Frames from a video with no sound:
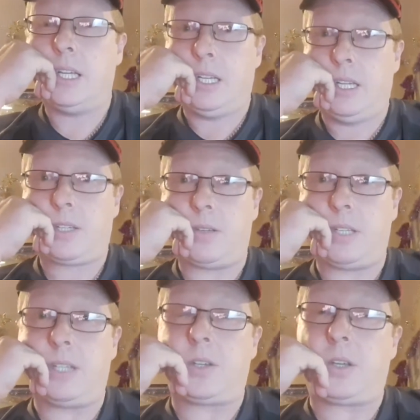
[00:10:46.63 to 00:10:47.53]
So I
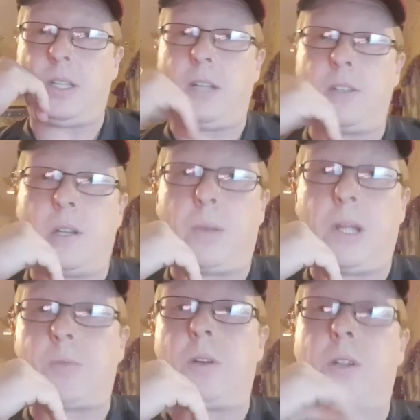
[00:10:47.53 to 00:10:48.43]
then took it down to the
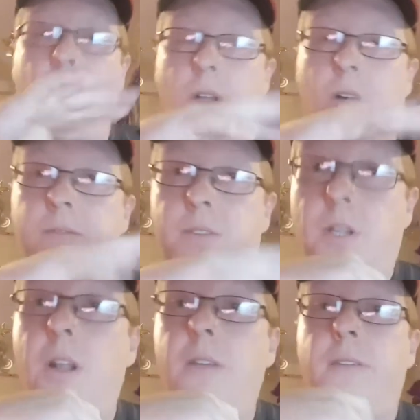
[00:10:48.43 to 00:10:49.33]
place where I got a lot of the
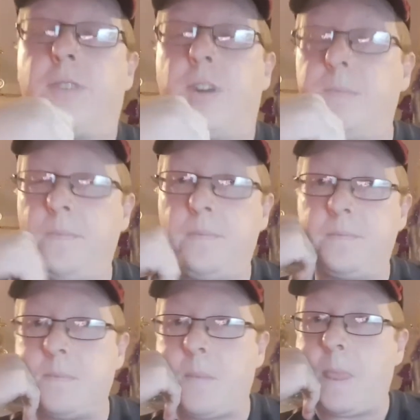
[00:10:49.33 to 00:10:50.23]
clothing from,
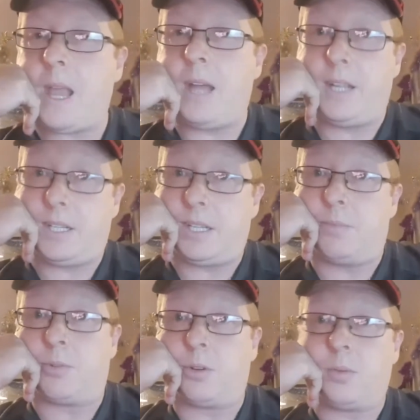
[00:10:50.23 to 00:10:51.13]
and they did
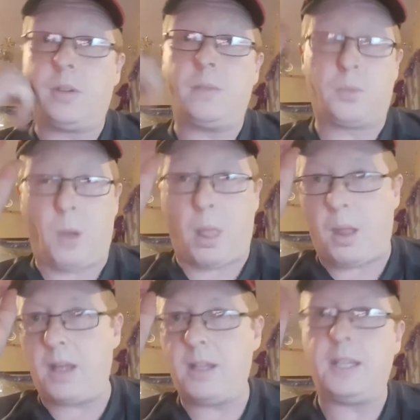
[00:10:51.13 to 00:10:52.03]

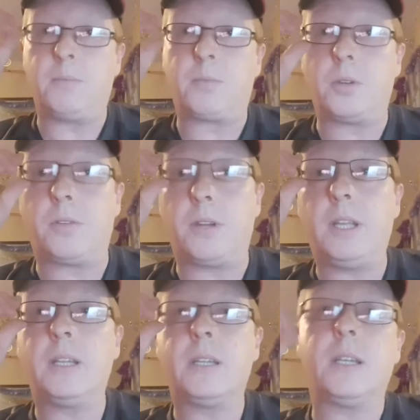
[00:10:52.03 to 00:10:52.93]
embroidery,
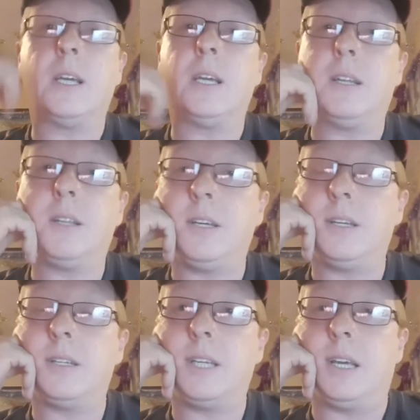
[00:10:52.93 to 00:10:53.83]

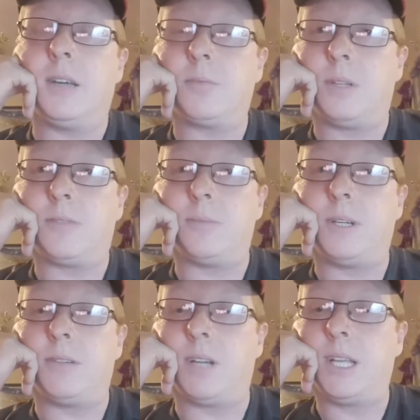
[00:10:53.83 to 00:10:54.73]
and yeah, went from
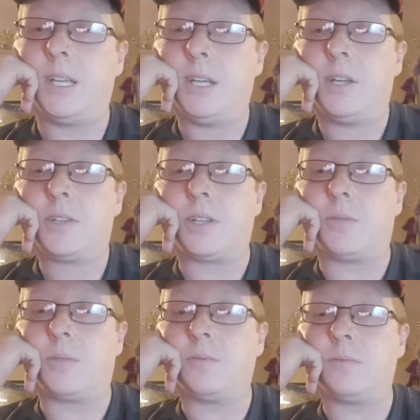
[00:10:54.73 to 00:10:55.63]
there really.
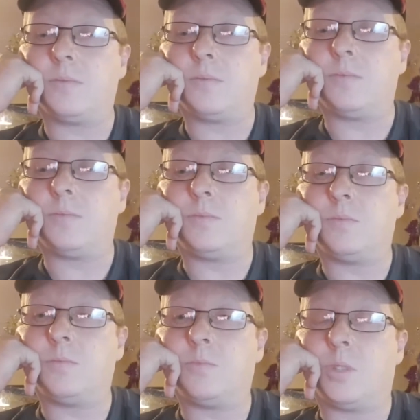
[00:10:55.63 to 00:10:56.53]
So
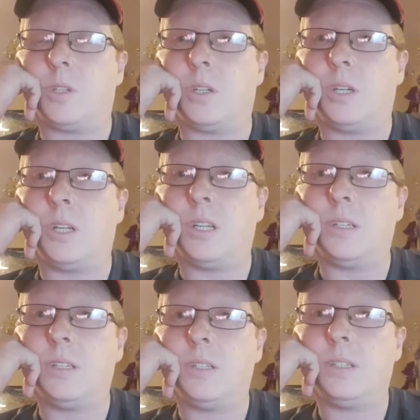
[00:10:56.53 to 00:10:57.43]
we're
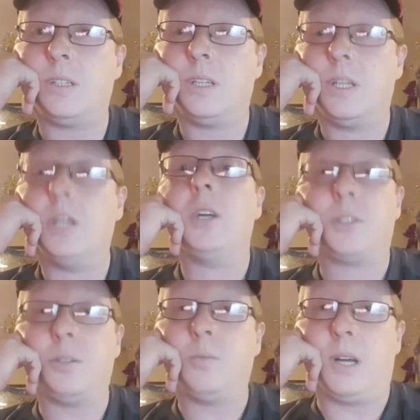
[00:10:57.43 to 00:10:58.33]

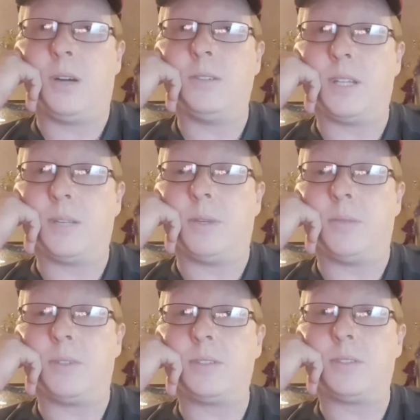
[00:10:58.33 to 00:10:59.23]
doing well at the
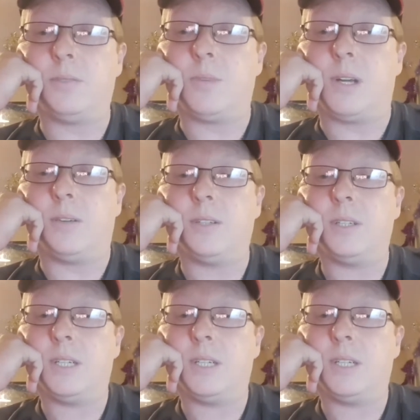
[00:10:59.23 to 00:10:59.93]
moment, doing well.